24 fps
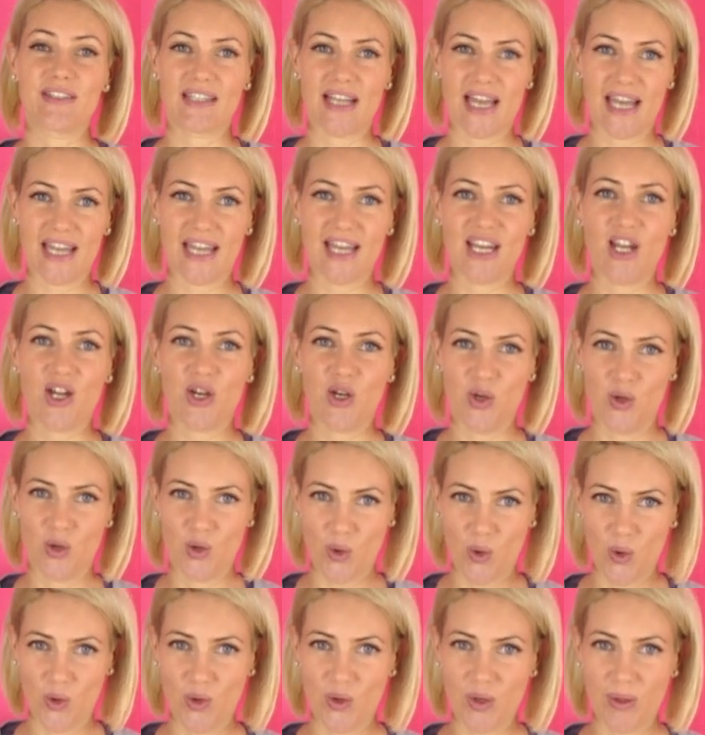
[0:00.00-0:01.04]
say
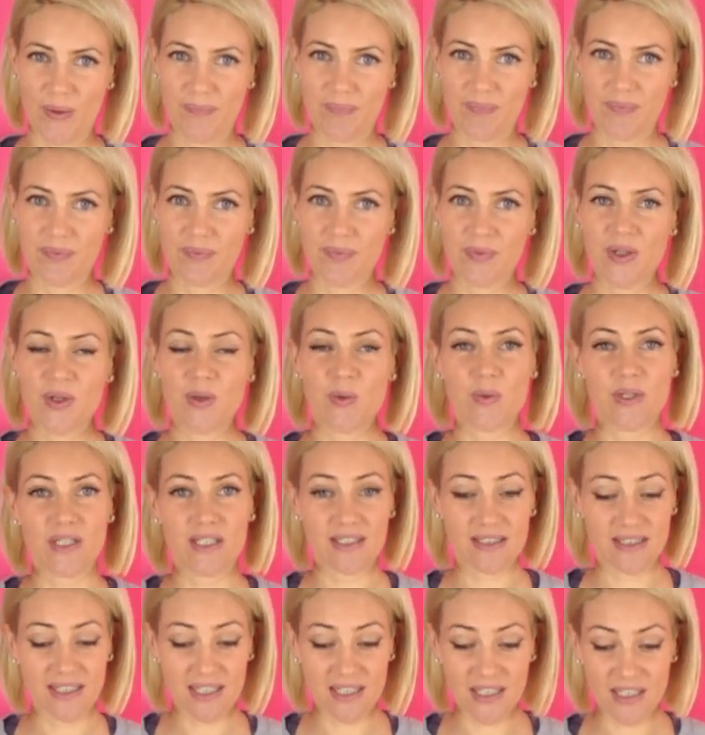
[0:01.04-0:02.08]
no. When you
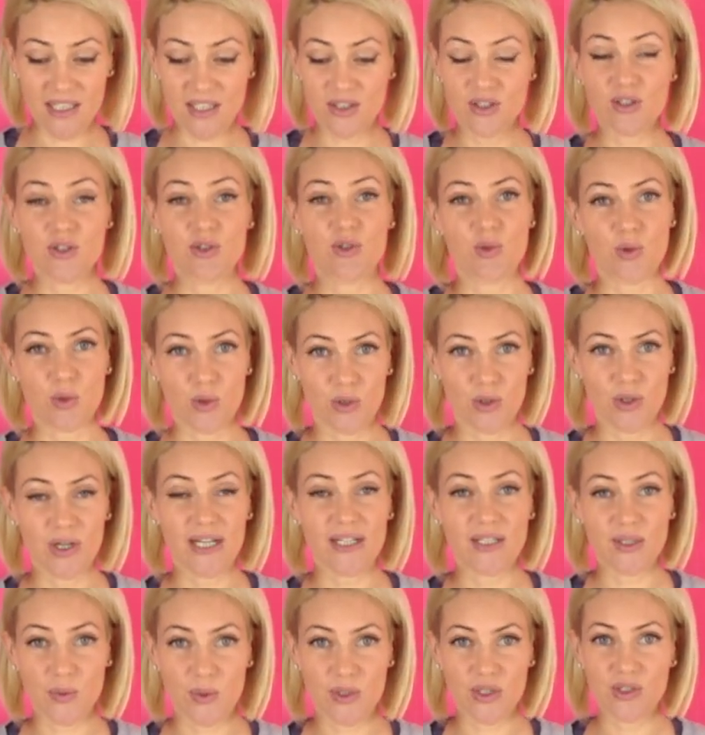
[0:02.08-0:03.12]
see it in the drawer
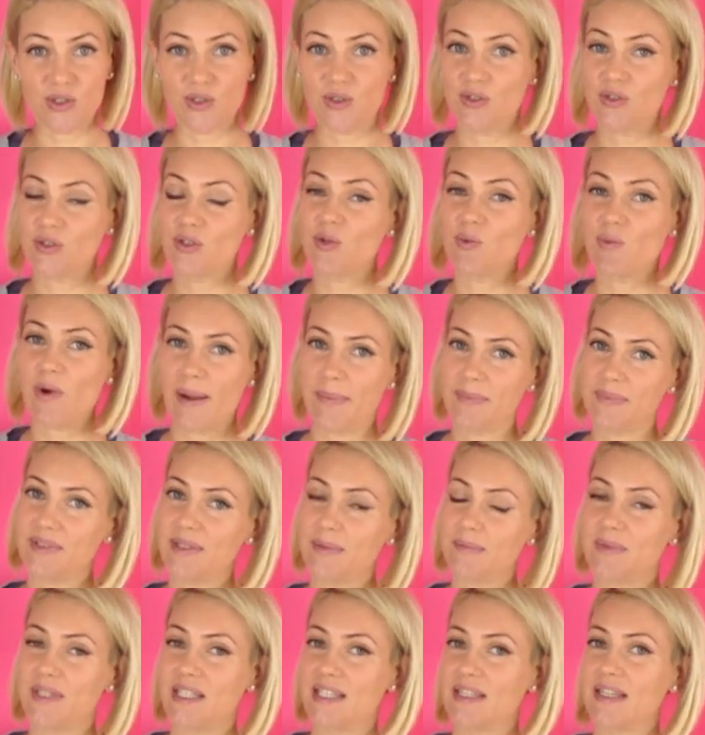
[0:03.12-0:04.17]
and you want to use it to wrap
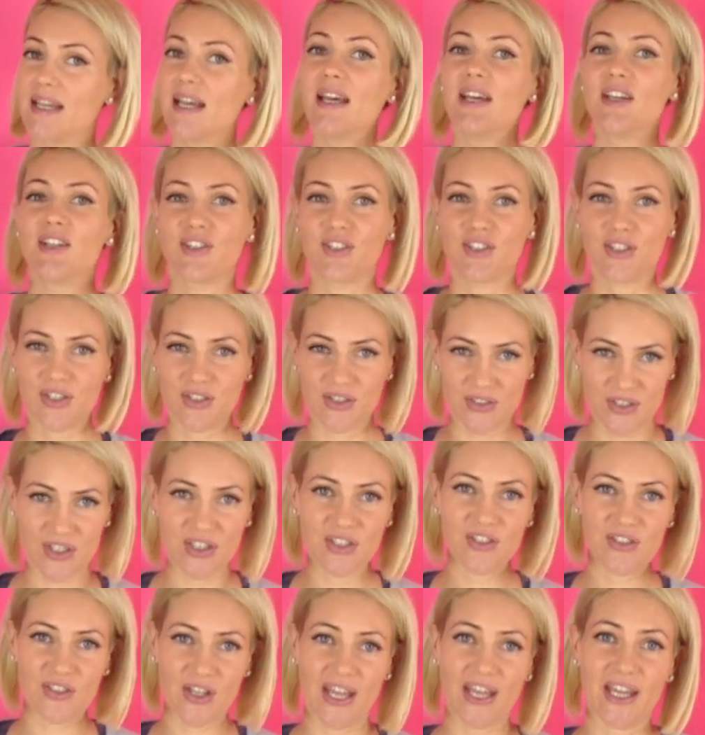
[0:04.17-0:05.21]
something, just
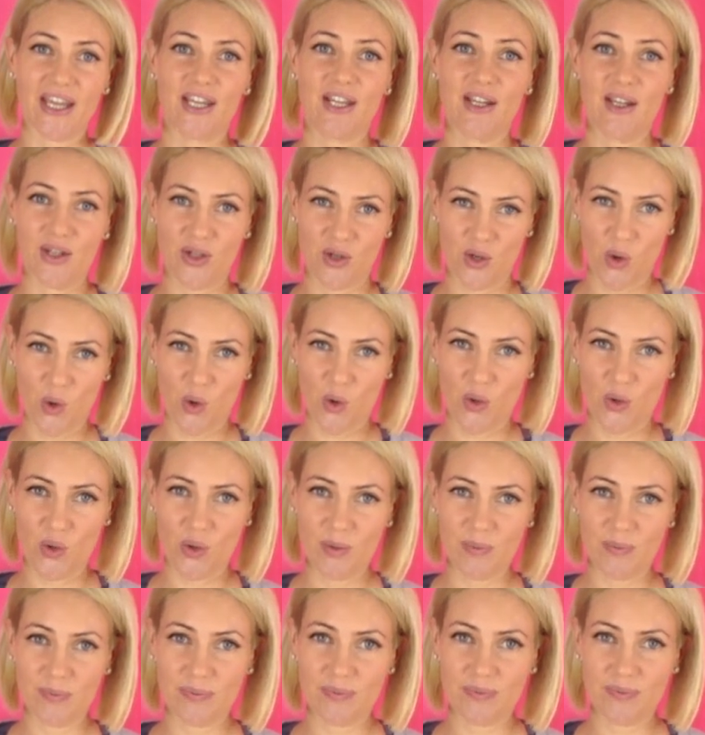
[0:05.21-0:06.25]
say no.
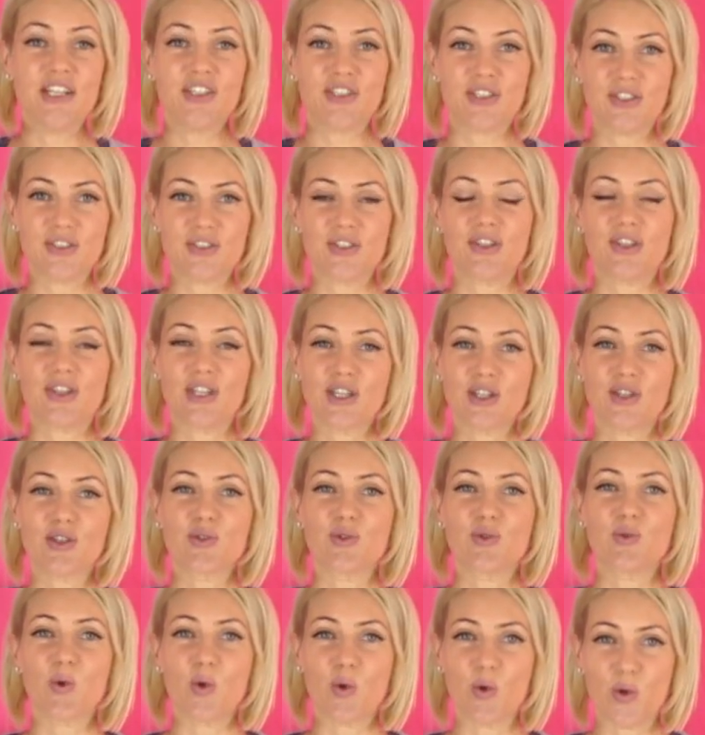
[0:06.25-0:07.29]
Just think
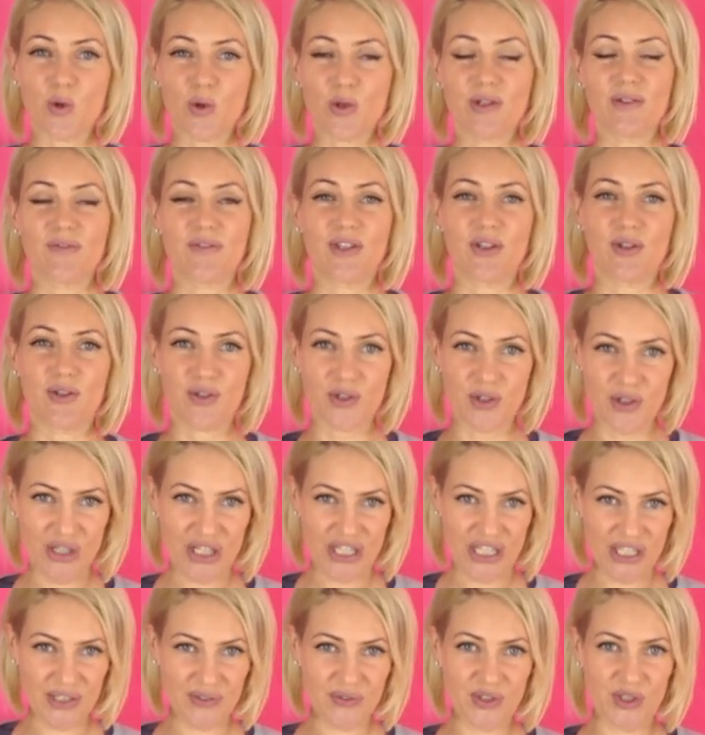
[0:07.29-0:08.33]
through all of the
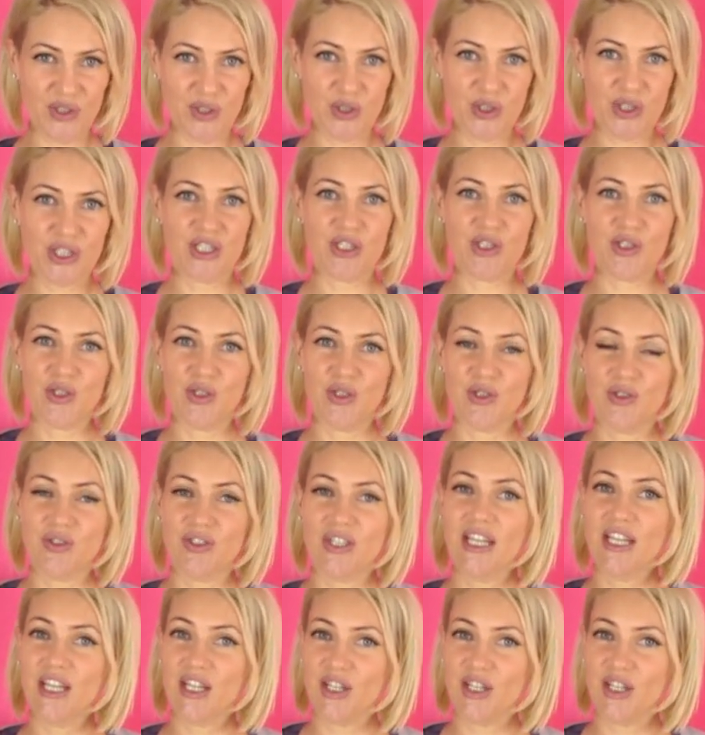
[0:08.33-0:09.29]
alternatives you can use,